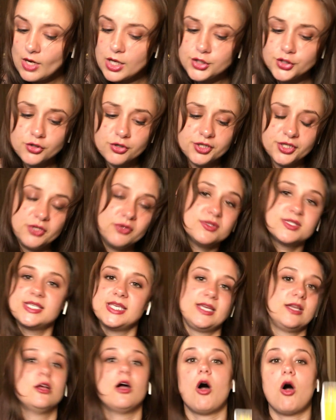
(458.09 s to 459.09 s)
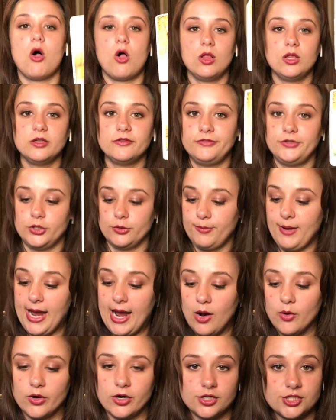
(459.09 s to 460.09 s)
You're using all of your
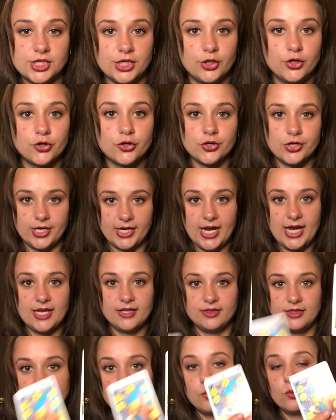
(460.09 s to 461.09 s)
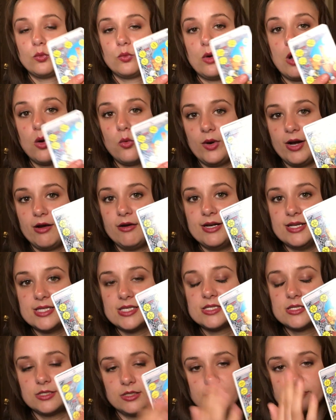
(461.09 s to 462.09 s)
power to create the
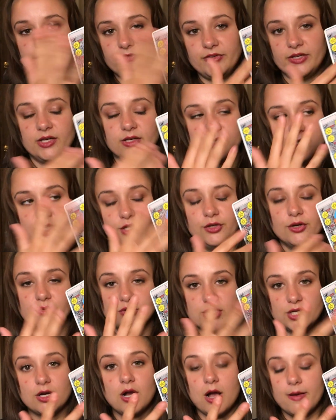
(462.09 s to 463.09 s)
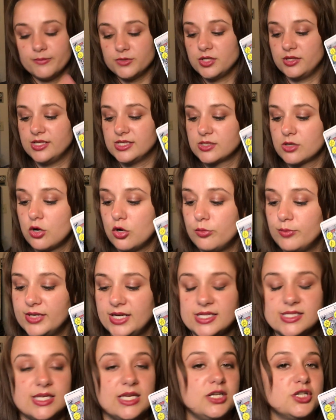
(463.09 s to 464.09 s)
awareness to fit, to come to this
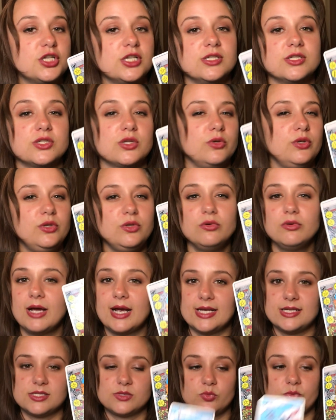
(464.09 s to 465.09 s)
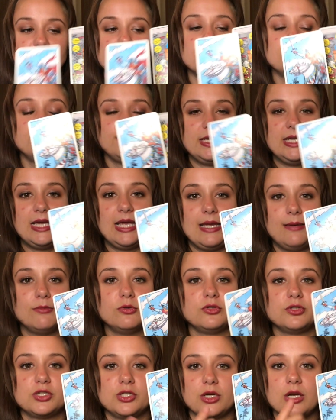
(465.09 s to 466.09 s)
culmination. So you guys will be
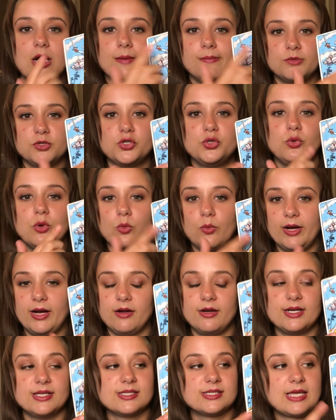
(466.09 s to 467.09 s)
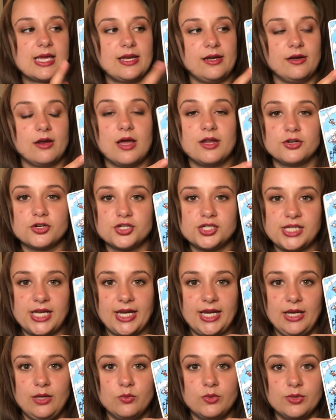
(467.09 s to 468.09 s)
able to come to awareness and
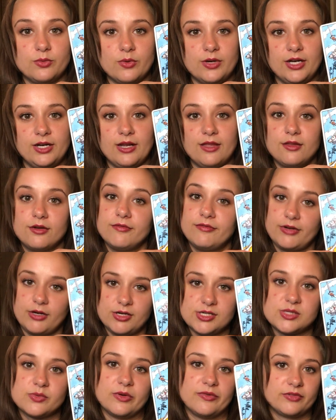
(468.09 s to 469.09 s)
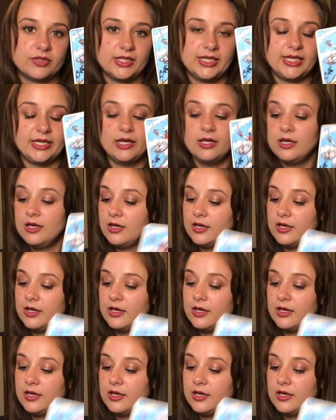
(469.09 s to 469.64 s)
understanding with one another very swiftly.